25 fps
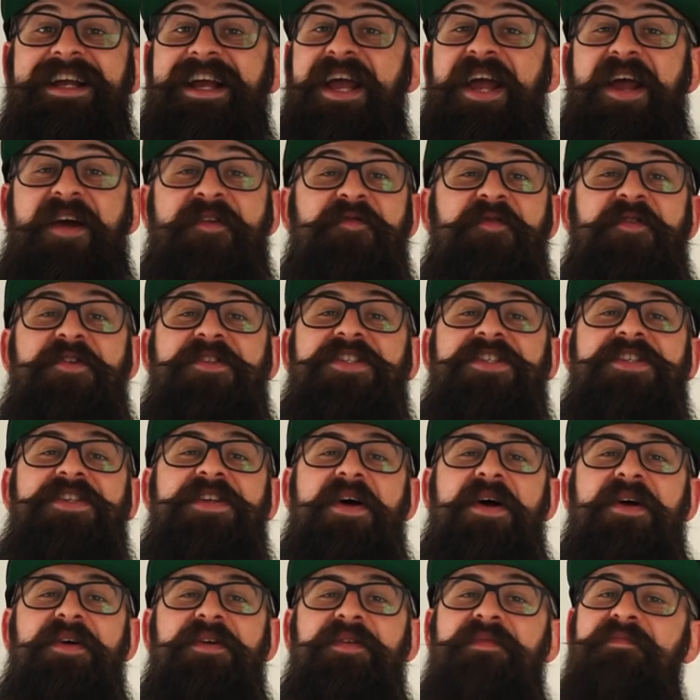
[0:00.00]
And what do you
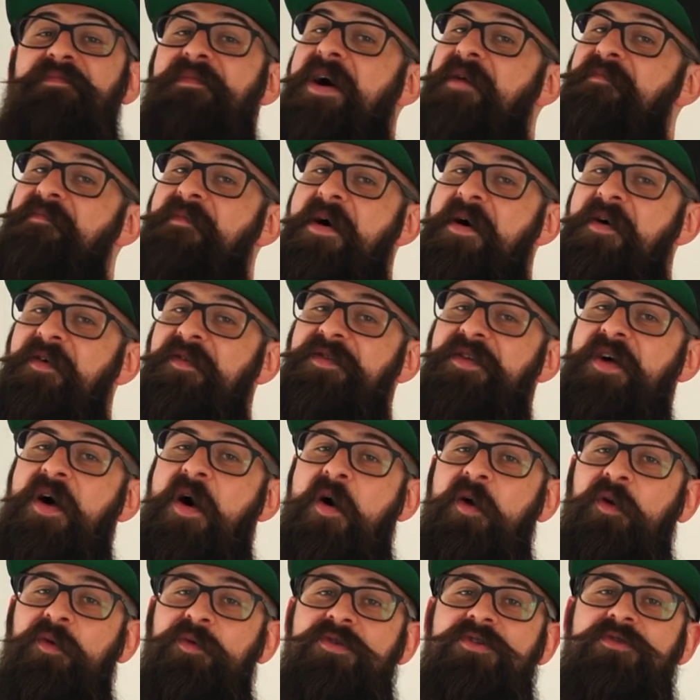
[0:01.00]
know? My mole in the
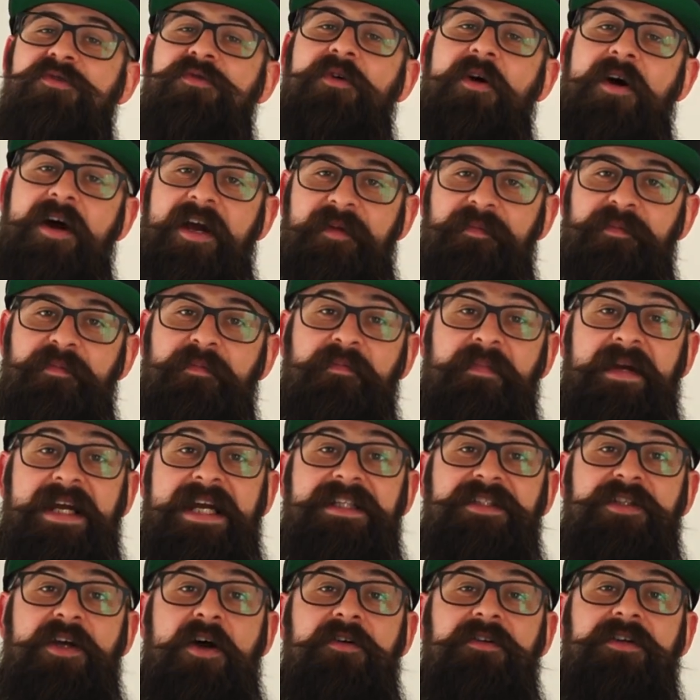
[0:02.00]
hole was right. Bear
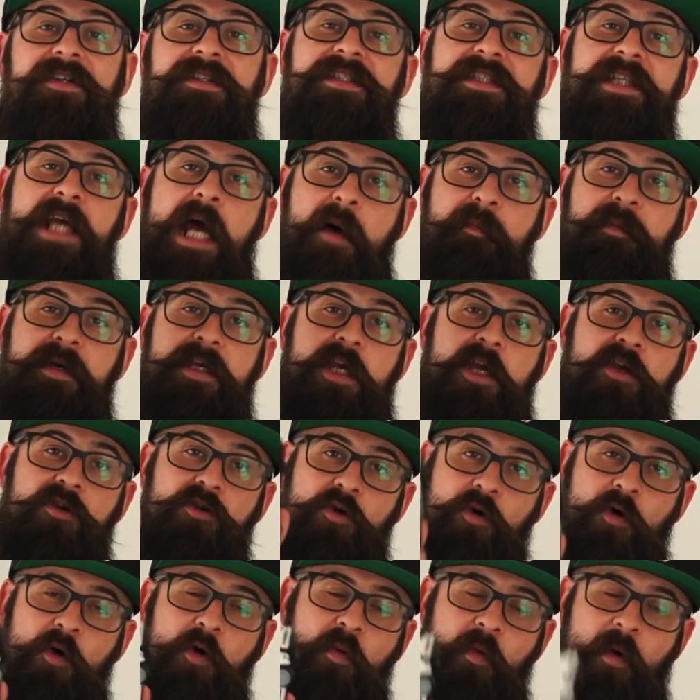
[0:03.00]
tokens coming
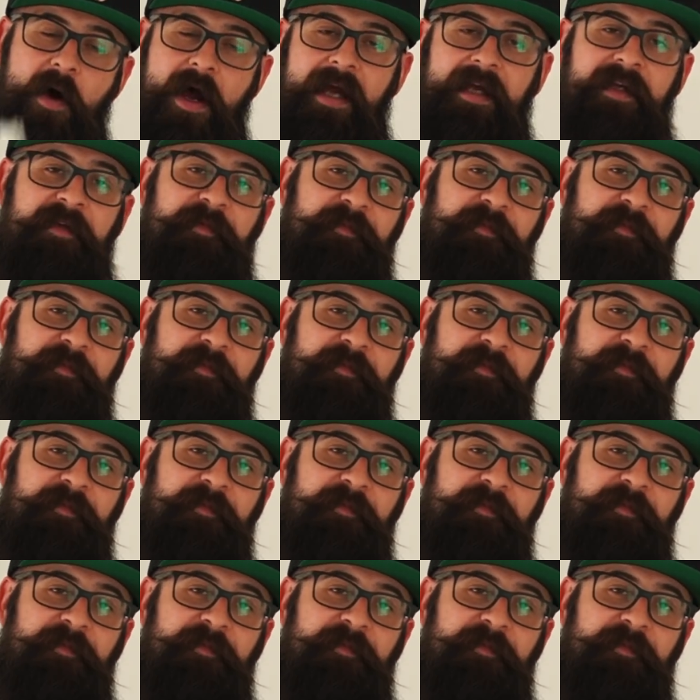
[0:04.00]
your way.